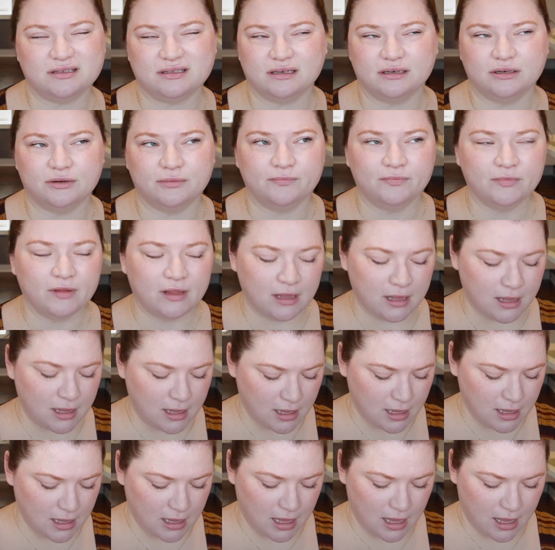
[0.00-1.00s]
So,
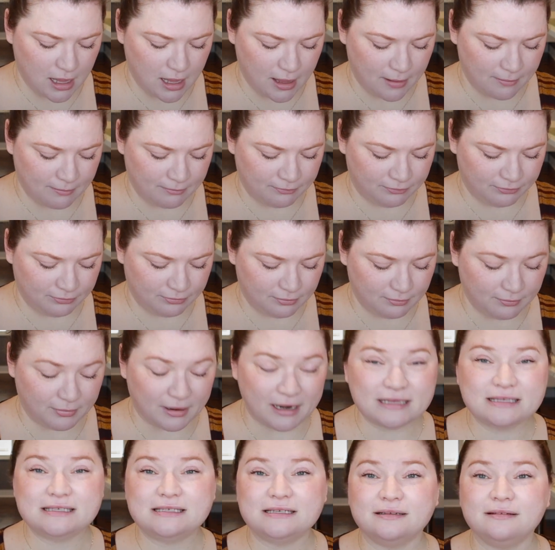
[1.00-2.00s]
but
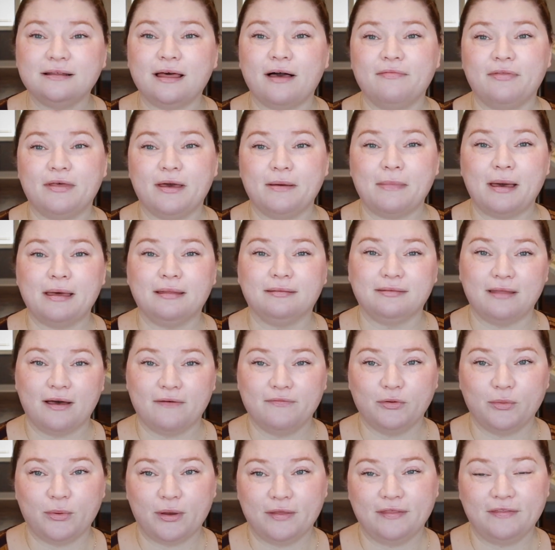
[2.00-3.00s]
I still love them. I
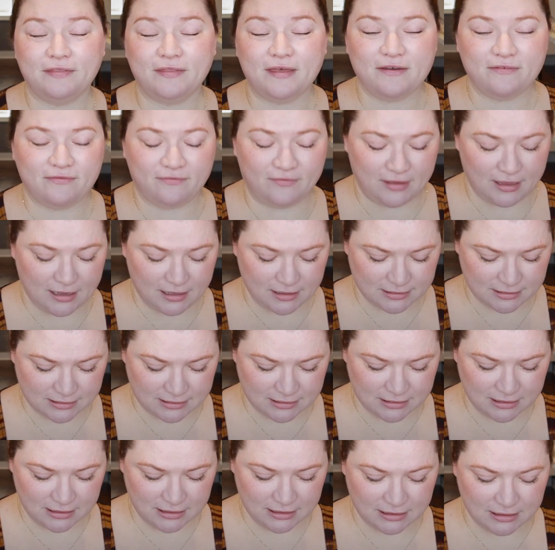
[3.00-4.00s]
love the way that they
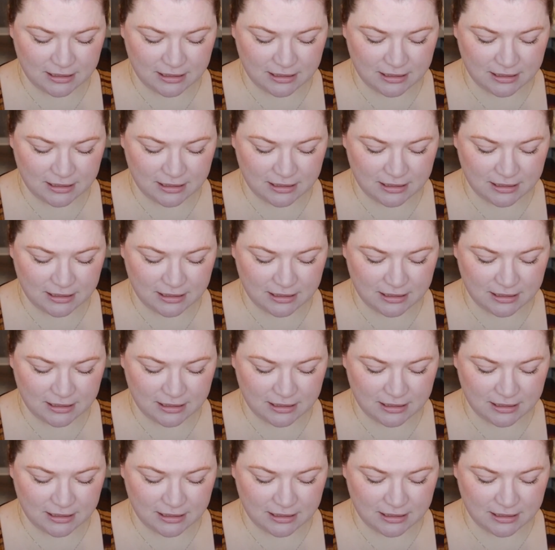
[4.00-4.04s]
fit.